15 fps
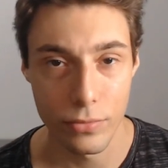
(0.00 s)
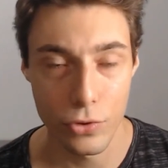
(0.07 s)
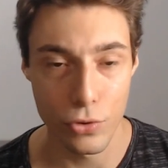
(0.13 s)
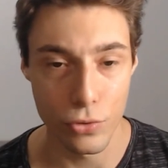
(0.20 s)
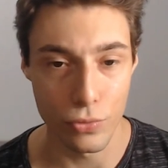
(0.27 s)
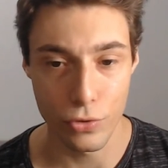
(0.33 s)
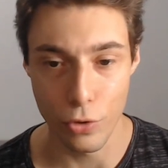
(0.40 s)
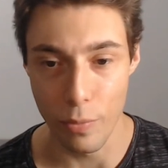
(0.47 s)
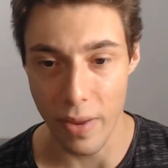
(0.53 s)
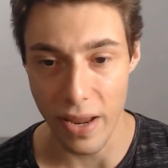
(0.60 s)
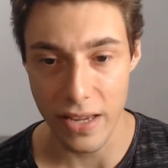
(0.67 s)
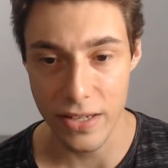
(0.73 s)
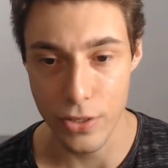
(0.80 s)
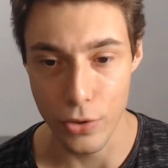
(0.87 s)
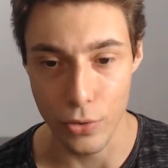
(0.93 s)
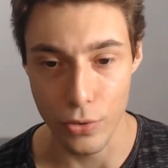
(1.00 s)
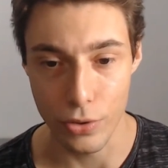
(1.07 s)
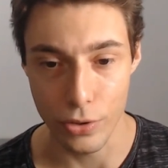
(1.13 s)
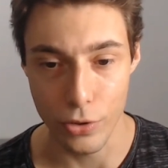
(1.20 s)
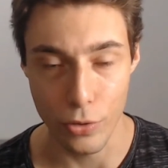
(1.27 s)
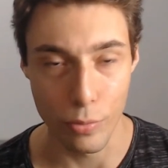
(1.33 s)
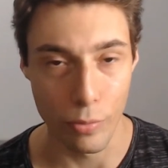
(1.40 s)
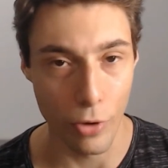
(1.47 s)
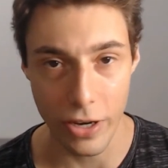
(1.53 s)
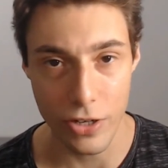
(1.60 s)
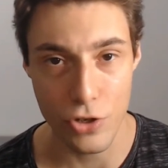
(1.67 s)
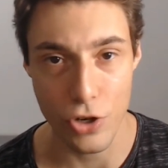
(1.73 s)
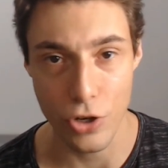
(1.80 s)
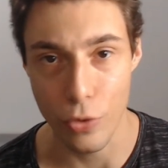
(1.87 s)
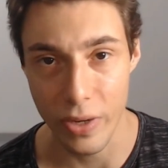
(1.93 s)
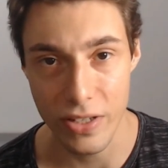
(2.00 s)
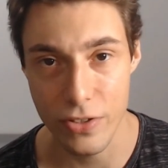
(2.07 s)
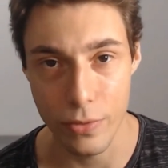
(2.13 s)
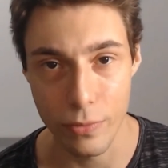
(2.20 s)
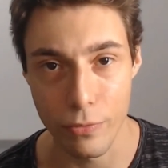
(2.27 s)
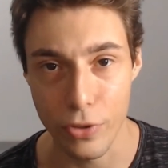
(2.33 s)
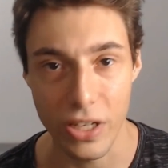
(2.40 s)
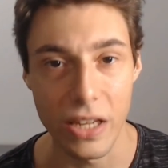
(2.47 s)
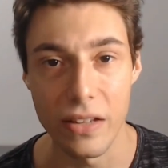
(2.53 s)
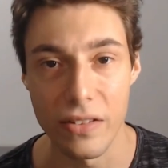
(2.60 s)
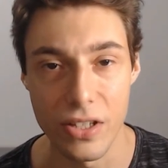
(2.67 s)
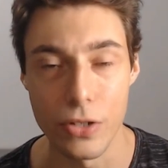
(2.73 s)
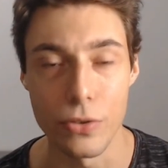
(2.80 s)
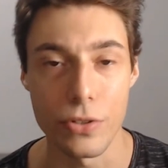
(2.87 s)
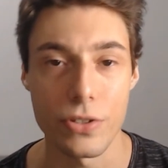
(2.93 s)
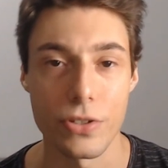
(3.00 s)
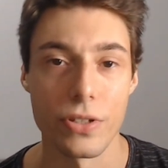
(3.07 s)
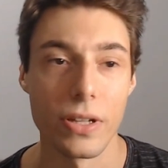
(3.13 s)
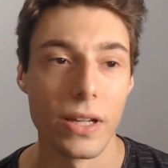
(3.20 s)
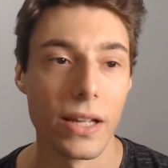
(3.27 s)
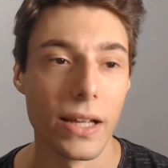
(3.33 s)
to make your brain generate some freaking tears.